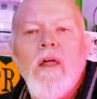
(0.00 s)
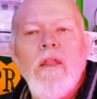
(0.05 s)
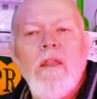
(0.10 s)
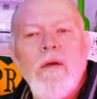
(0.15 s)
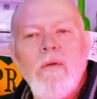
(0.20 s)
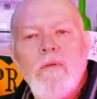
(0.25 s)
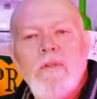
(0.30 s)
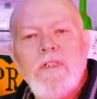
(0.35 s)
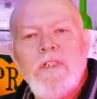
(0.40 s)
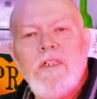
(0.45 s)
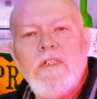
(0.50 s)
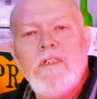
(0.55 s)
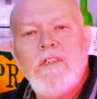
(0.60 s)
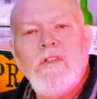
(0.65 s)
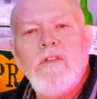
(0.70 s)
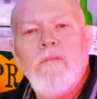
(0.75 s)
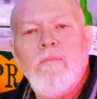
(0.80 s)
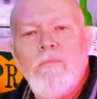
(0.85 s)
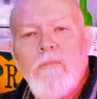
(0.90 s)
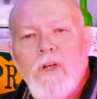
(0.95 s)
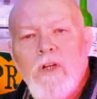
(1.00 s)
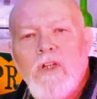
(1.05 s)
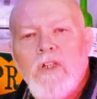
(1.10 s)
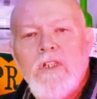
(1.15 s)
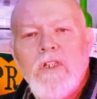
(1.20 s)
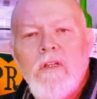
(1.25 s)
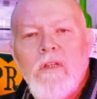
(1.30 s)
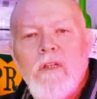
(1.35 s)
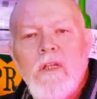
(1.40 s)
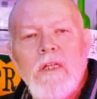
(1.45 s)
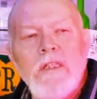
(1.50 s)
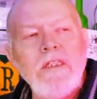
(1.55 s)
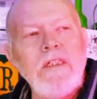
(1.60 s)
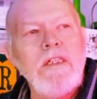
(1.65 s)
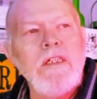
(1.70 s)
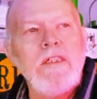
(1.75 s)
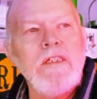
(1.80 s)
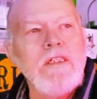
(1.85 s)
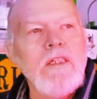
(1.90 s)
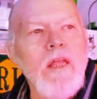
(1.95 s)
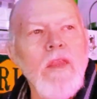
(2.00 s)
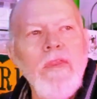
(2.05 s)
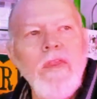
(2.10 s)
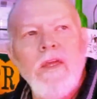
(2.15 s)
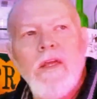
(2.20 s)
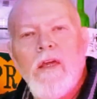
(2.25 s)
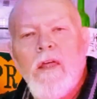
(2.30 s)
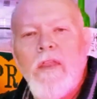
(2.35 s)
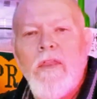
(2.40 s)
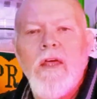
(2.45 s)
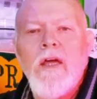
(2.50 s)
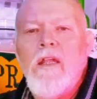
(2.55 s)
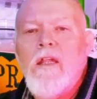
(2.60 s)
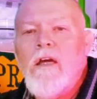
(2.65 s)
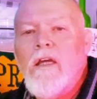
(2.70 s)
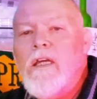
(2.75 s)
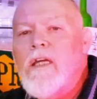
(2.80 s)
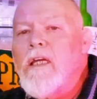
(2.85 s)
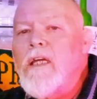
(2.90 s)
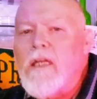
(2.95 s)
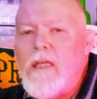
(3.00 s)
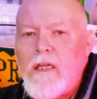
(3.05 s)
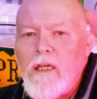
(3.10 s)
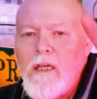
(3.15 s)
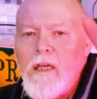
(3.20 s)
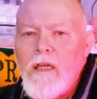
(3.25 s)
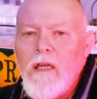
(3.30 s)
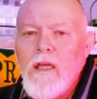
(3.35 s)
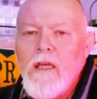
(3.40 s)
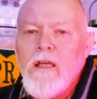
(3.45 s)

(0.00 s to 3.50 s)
there was this commercial that said something and then a key,